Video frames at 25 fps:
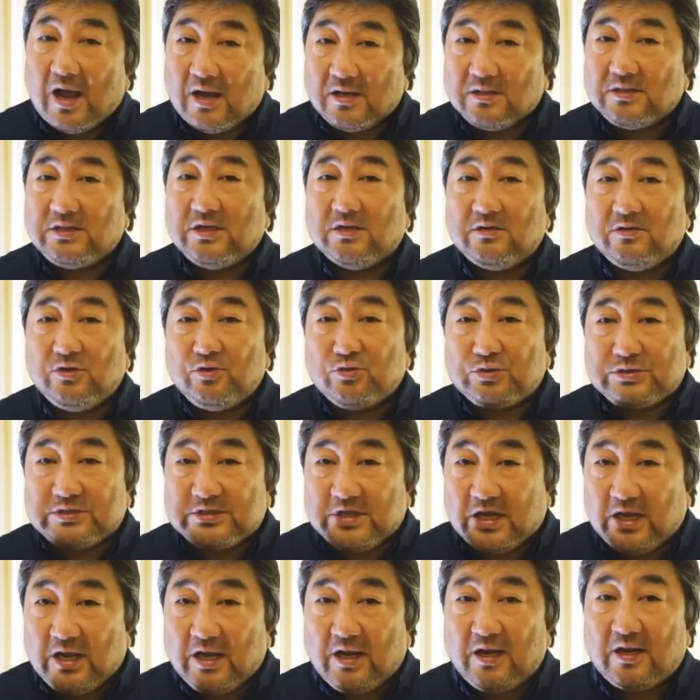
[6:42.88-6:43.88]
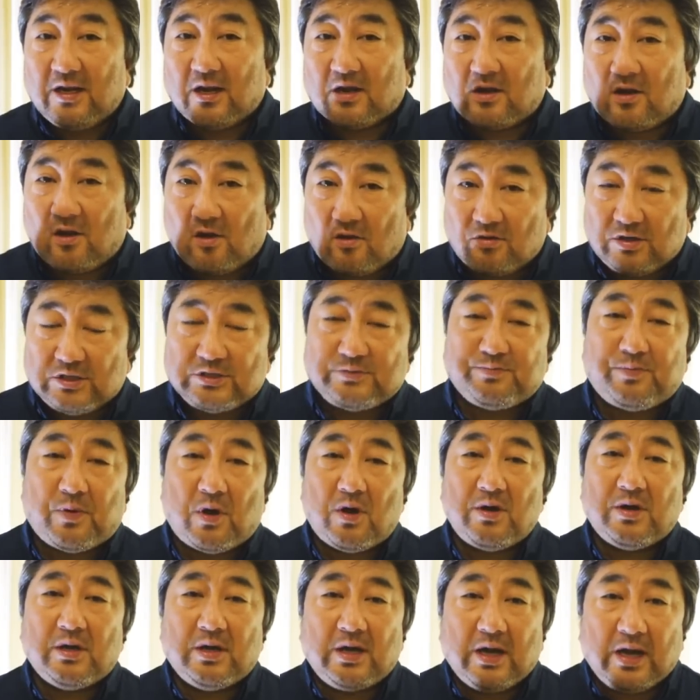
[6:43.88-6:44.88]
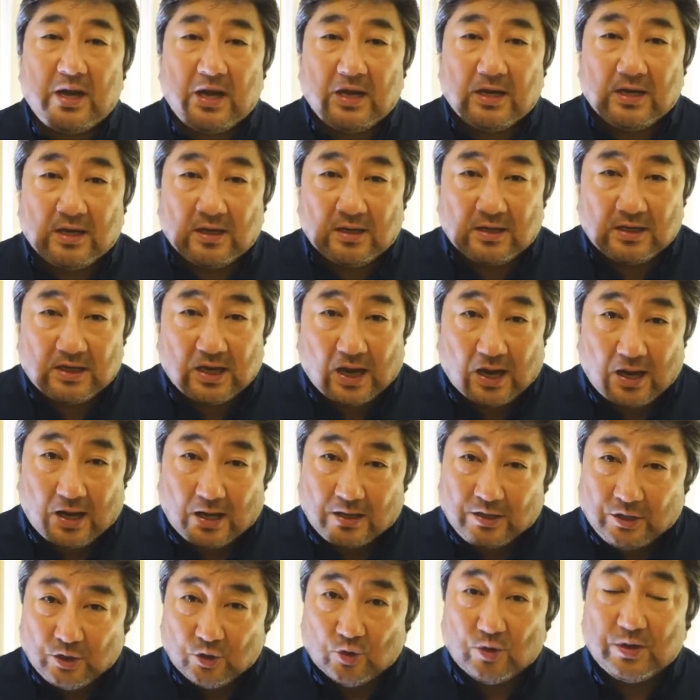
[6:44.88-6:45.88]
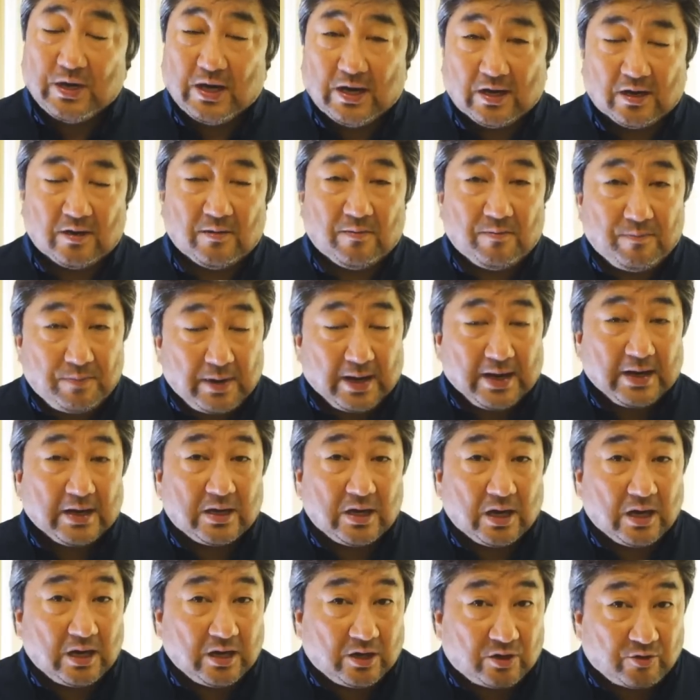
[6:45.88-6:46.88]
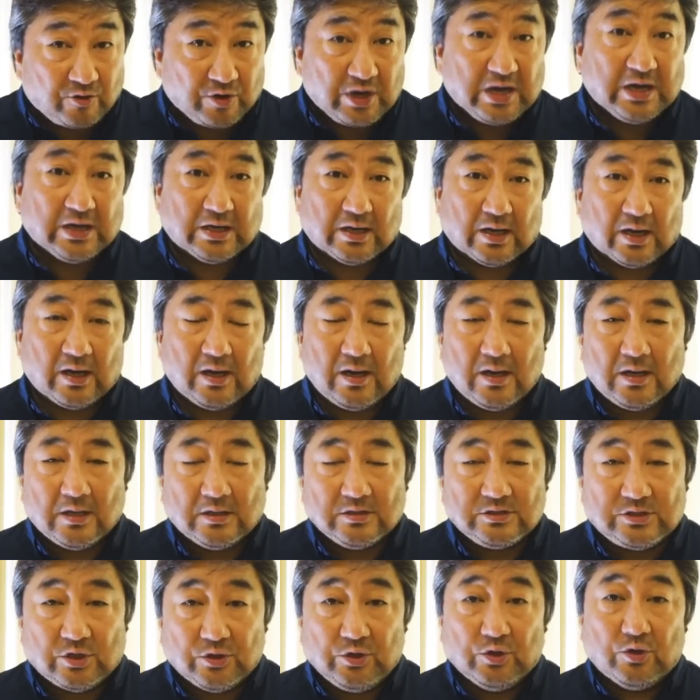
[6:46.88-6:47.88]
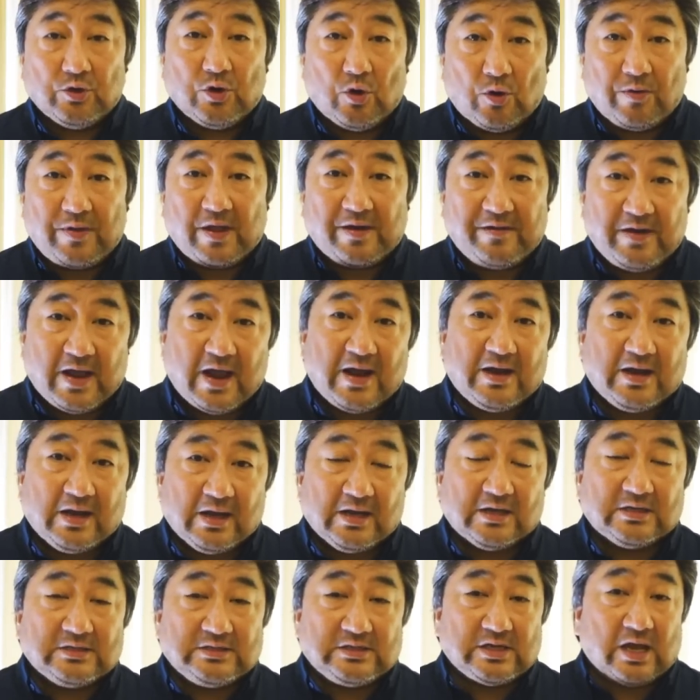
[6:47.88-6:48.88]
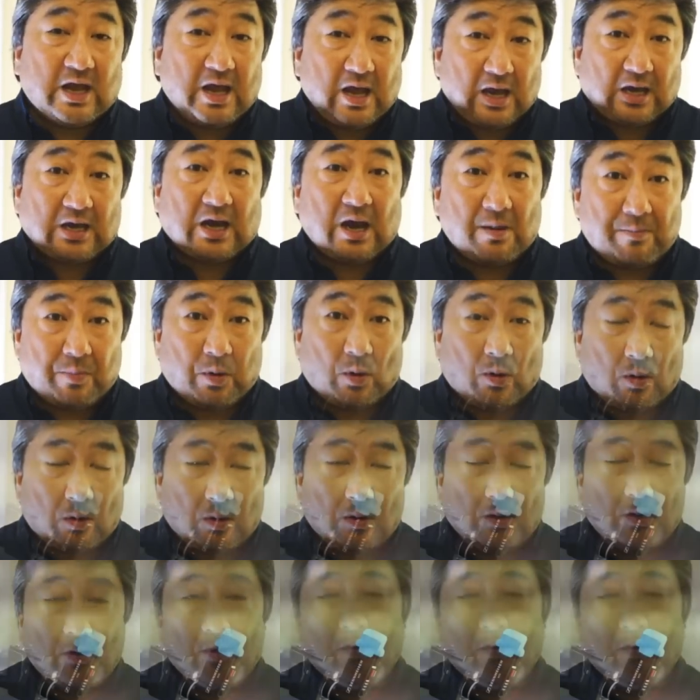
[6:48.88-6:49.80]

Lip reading: until you see the corresponding unit blink green. So you know that that is a couple.